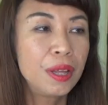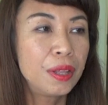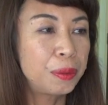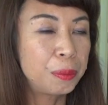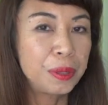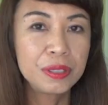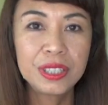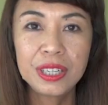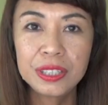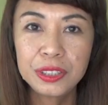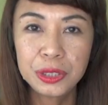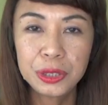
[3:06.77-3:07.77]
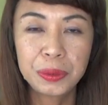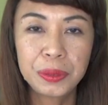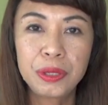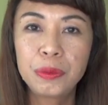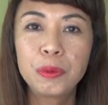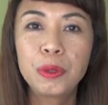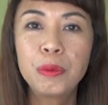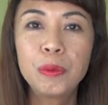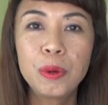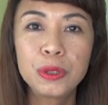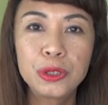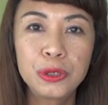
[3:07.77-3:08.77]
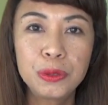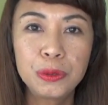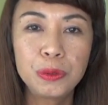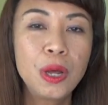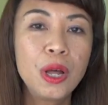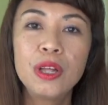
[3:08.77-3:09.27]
The world history, World War II,